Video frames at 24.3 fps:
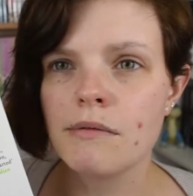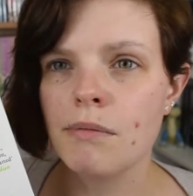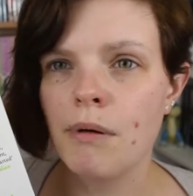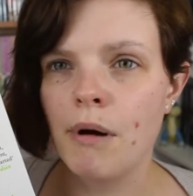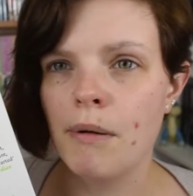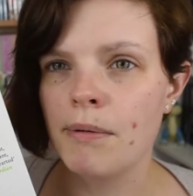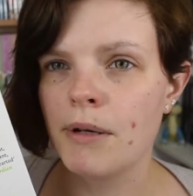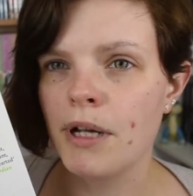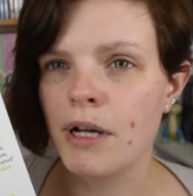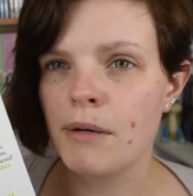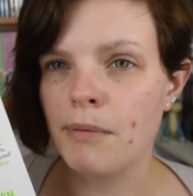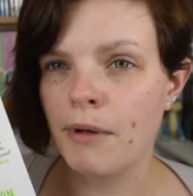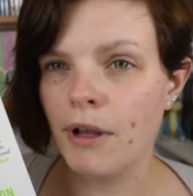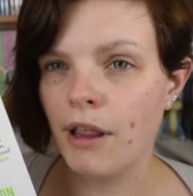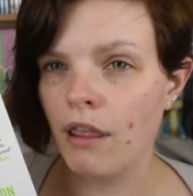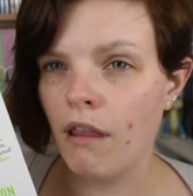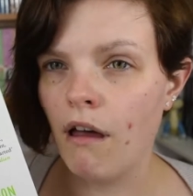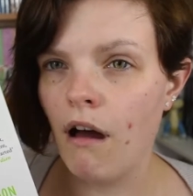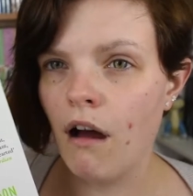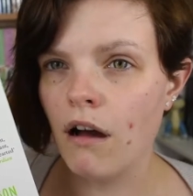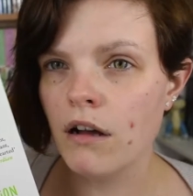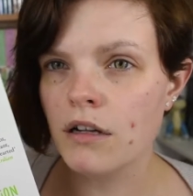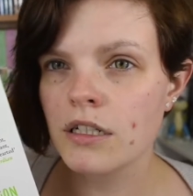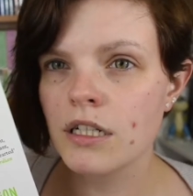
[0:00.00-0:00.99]
to be popping up a
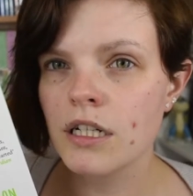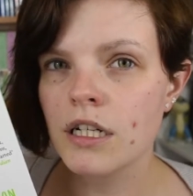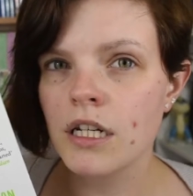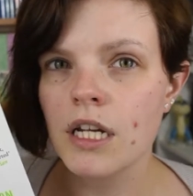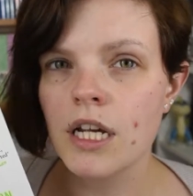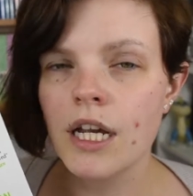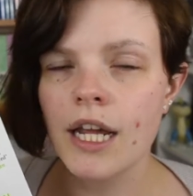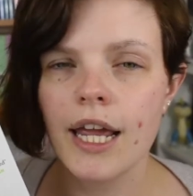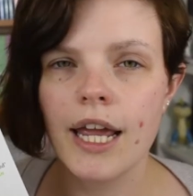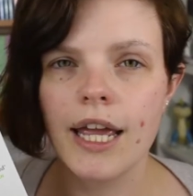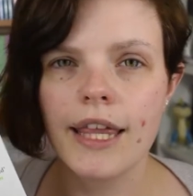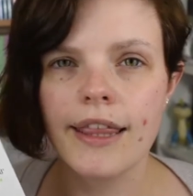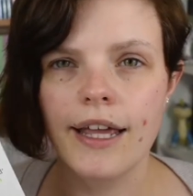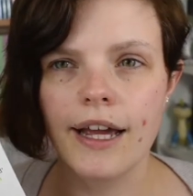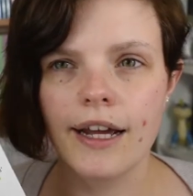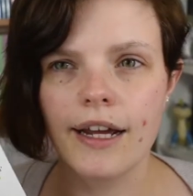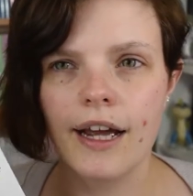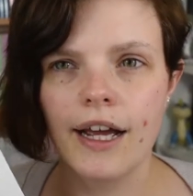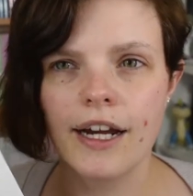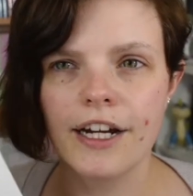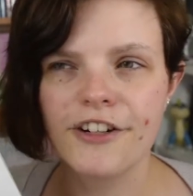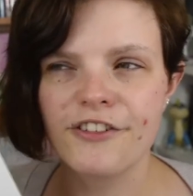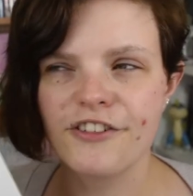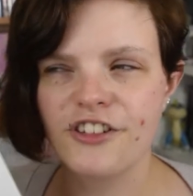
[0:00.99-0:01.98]
lot in
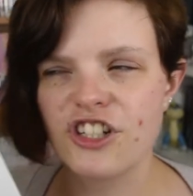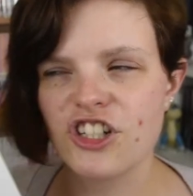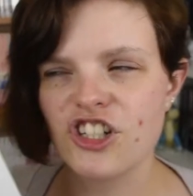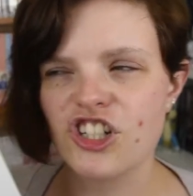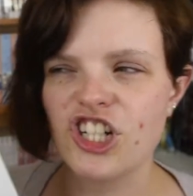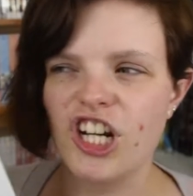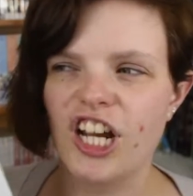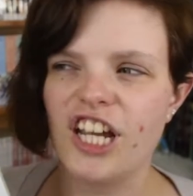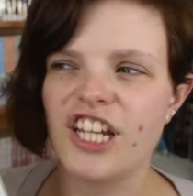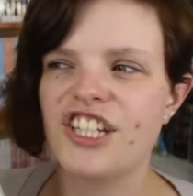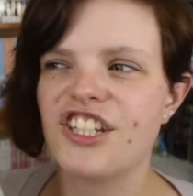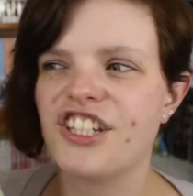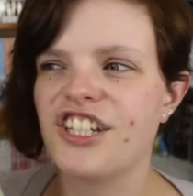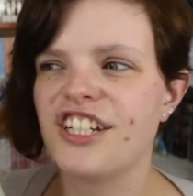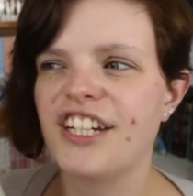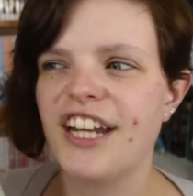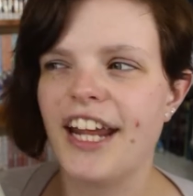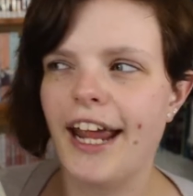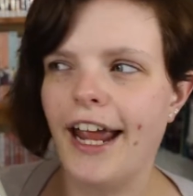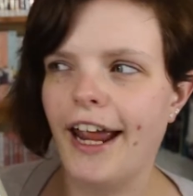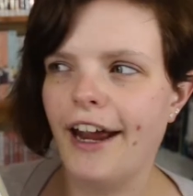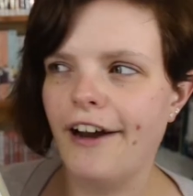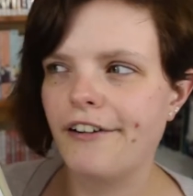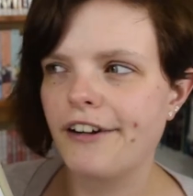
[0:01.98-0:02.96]
that kind of suggested
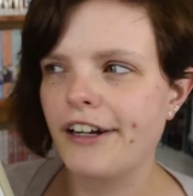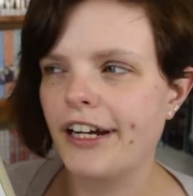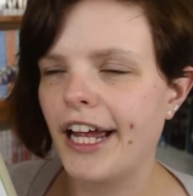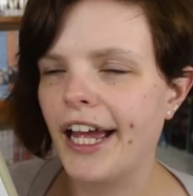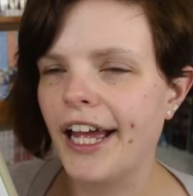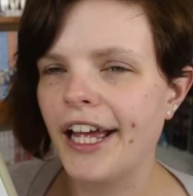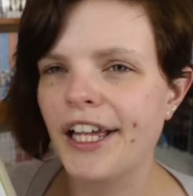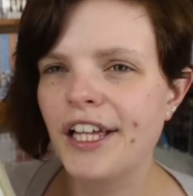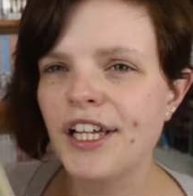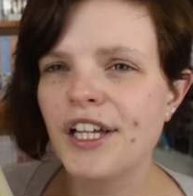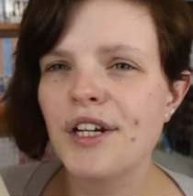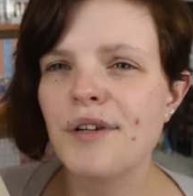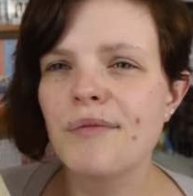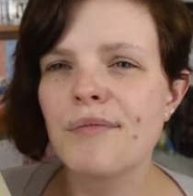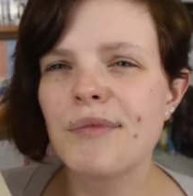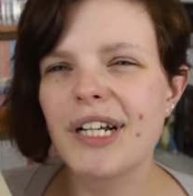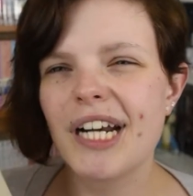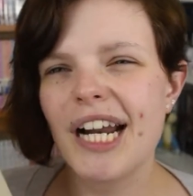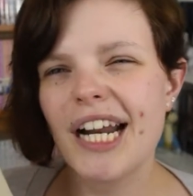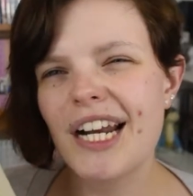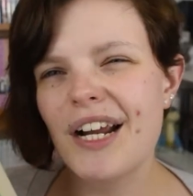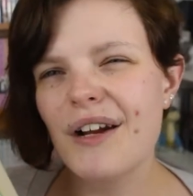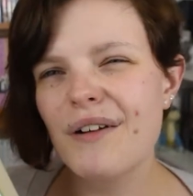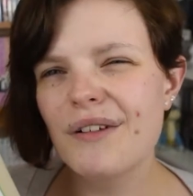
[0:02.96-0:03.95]
area,
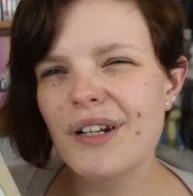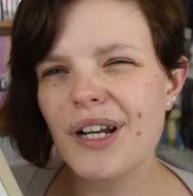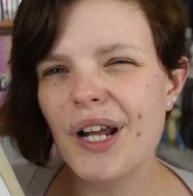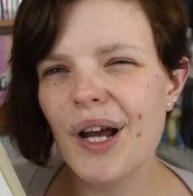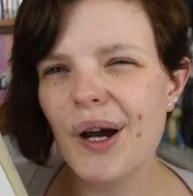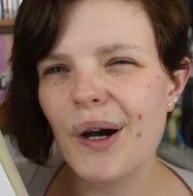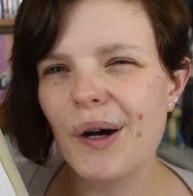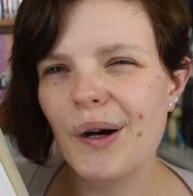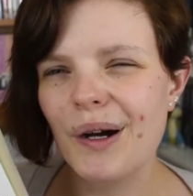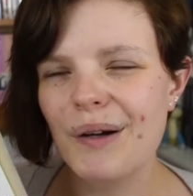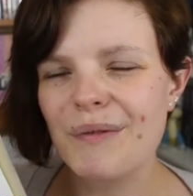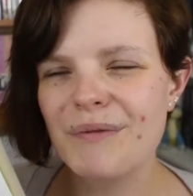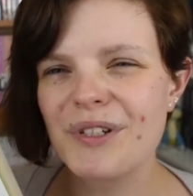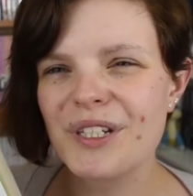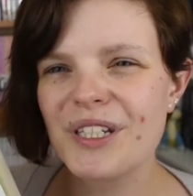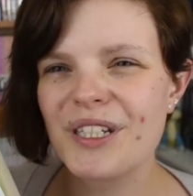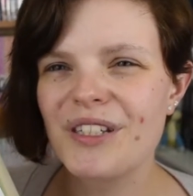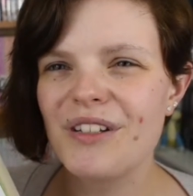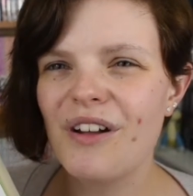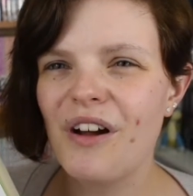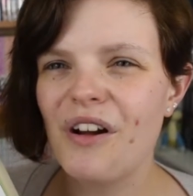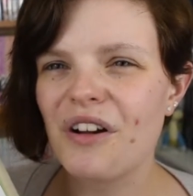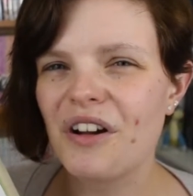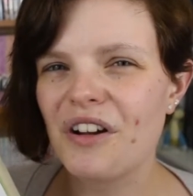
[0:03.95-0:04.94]
but I don't know, I'm
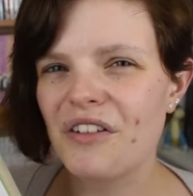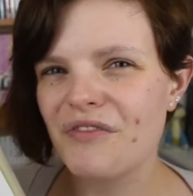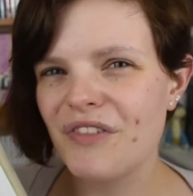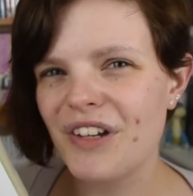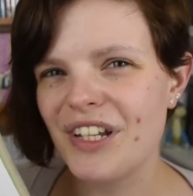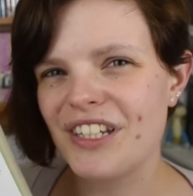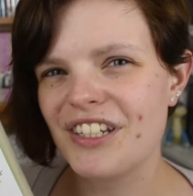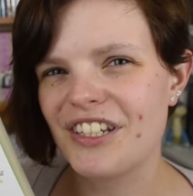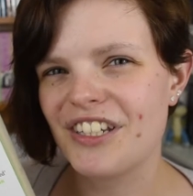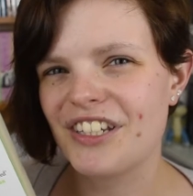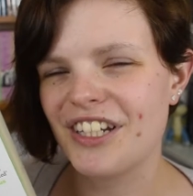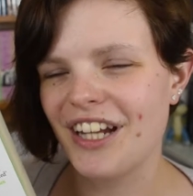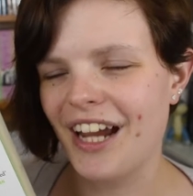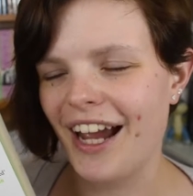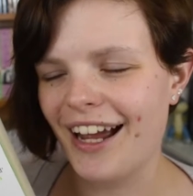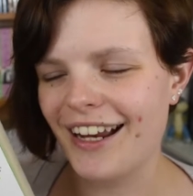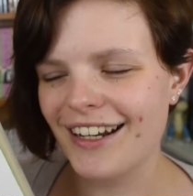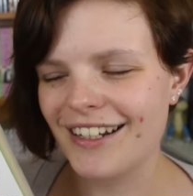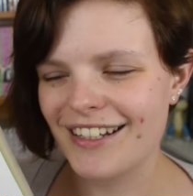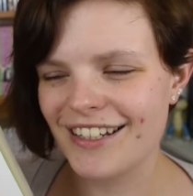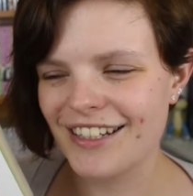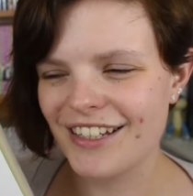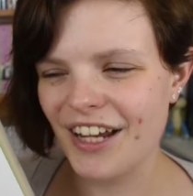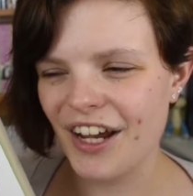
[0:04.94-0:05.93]
just not convinced
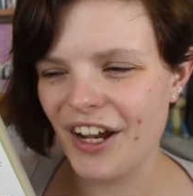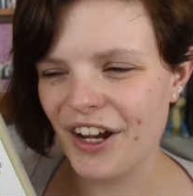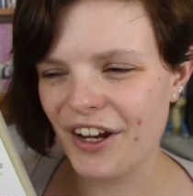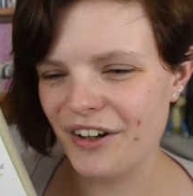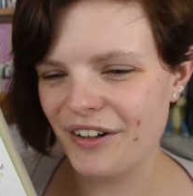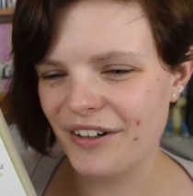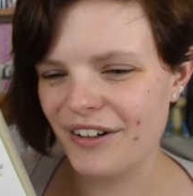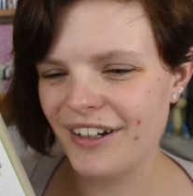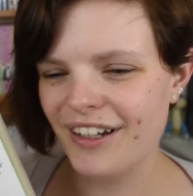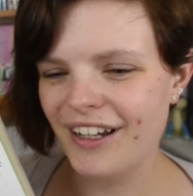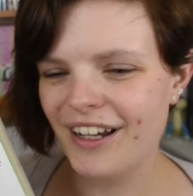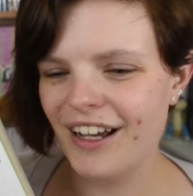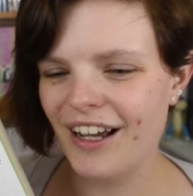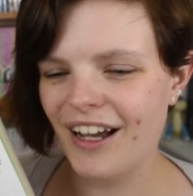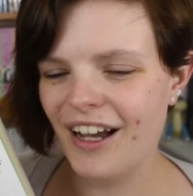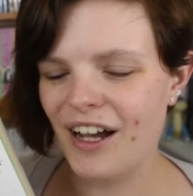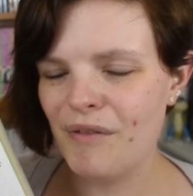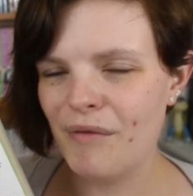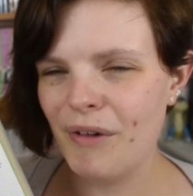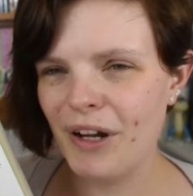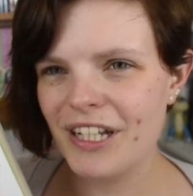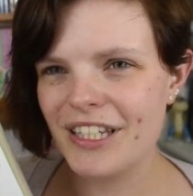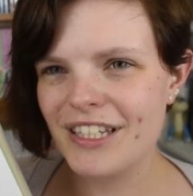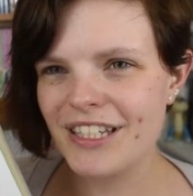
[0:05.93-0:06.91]
yet, so
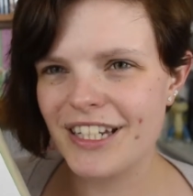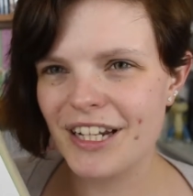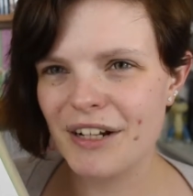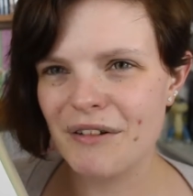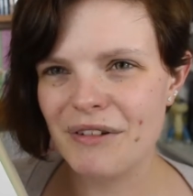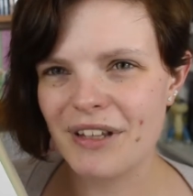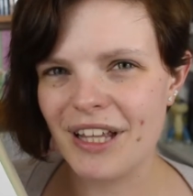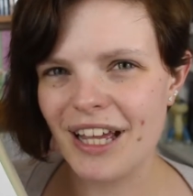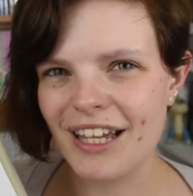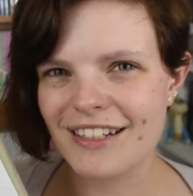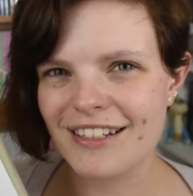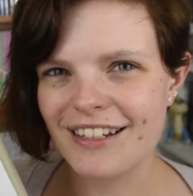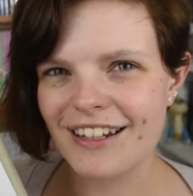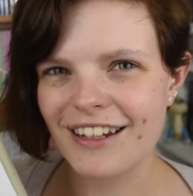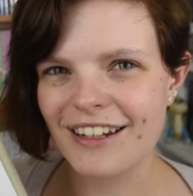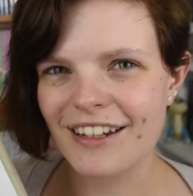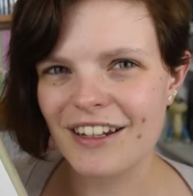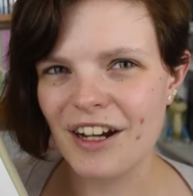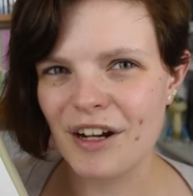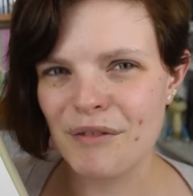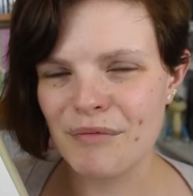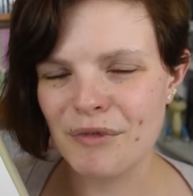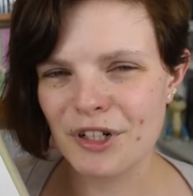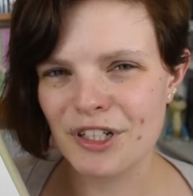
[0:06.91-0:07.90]
I might stick with
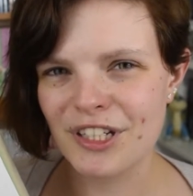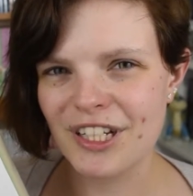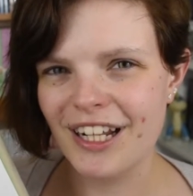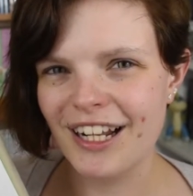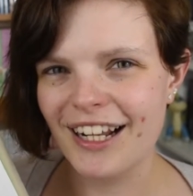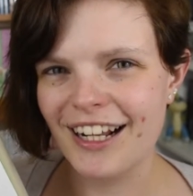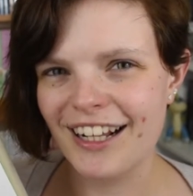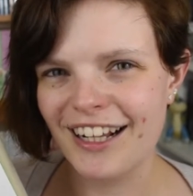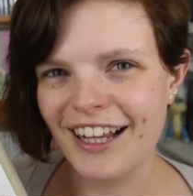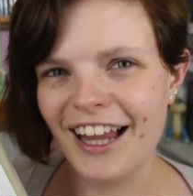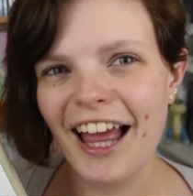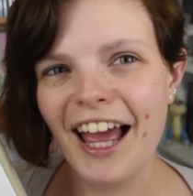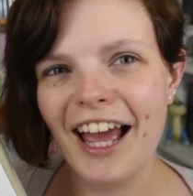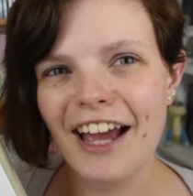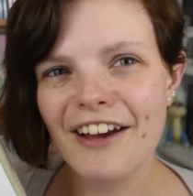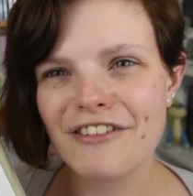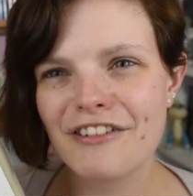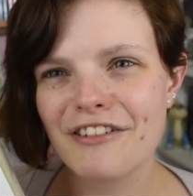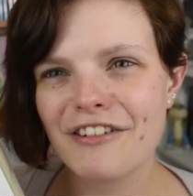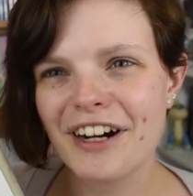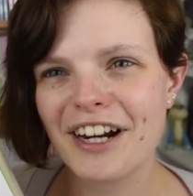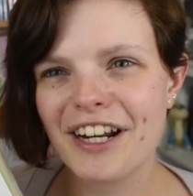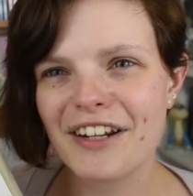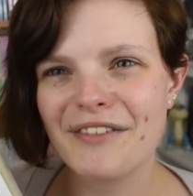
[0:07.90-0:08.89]
asking our bookseller Claire
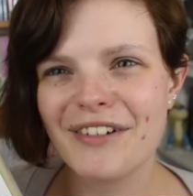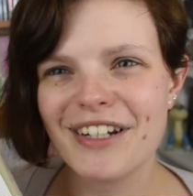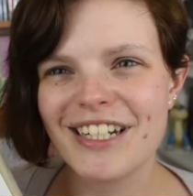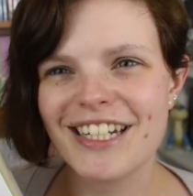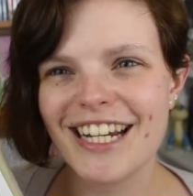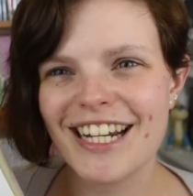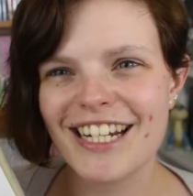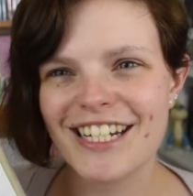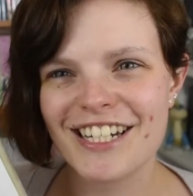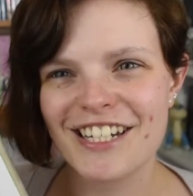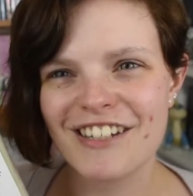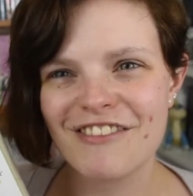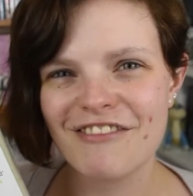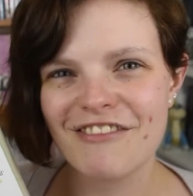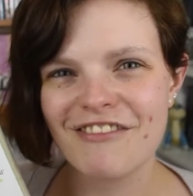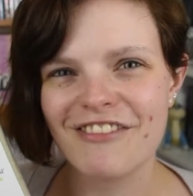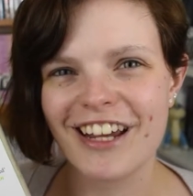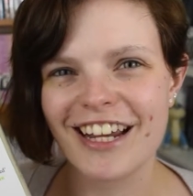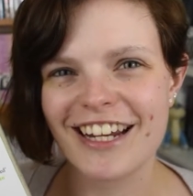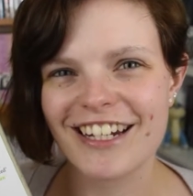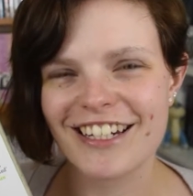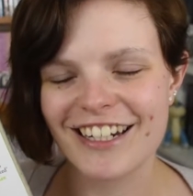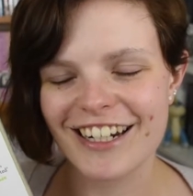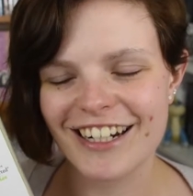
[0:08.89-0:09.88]
for recommendations for
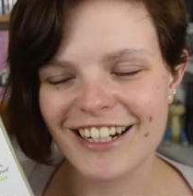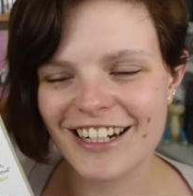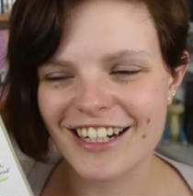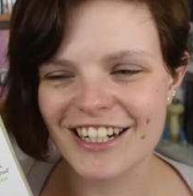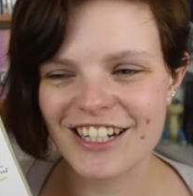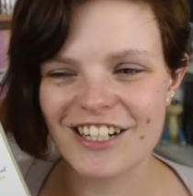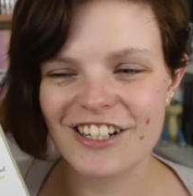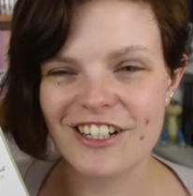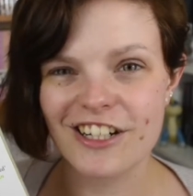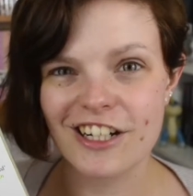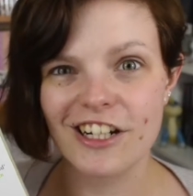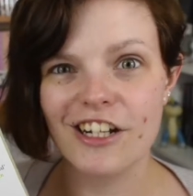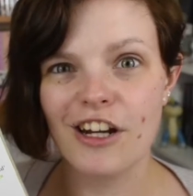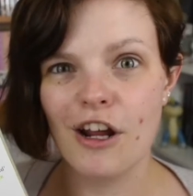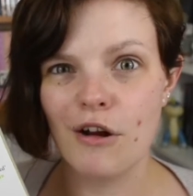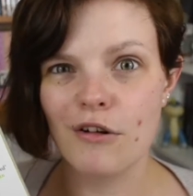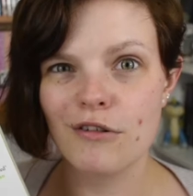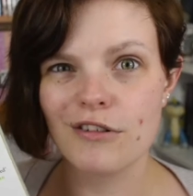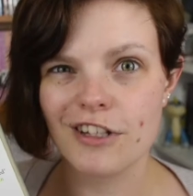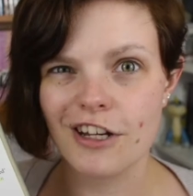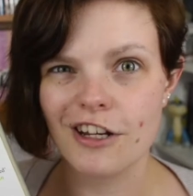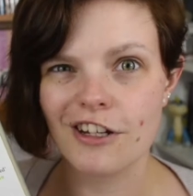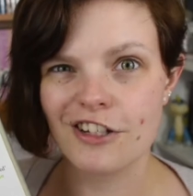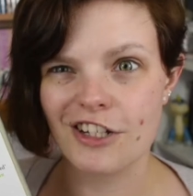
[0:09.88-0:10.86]
fiction, because she
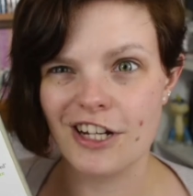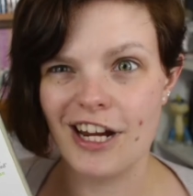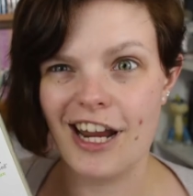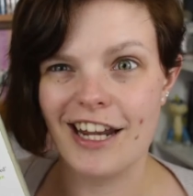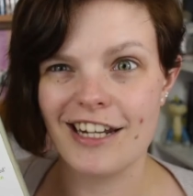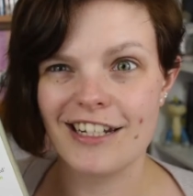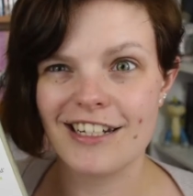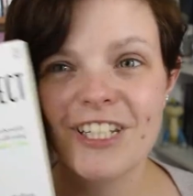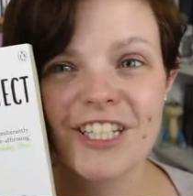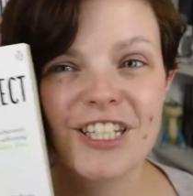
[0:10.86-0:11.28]
knows her shit.